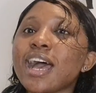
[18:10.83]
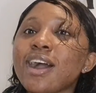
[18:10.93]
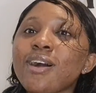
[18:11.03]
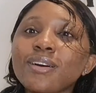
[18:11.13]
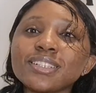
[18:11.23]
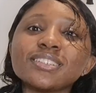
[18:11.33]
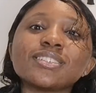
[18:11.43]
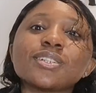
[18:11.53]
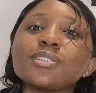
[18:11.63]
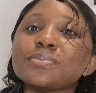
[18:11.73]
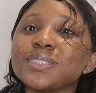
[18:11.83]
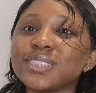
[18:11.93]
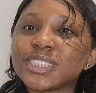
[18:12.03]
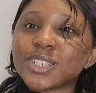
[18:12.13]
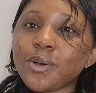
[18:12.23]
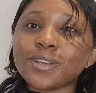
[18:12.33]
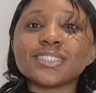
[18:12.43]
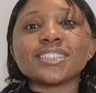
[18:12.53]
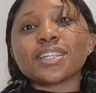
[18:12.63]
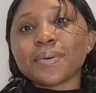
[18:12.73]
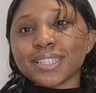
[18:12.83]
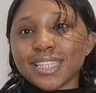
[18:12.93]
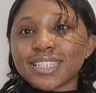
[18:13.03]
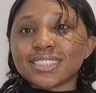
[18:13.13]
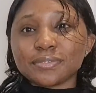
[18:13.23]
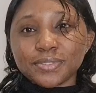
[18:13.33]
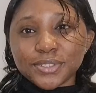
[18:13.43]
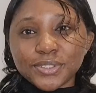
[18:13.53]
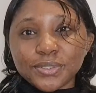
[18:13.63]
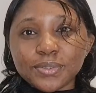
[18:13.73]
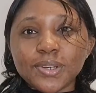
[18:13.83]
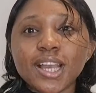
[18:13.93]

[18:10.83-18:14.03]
All this is going to be discussed in our next video.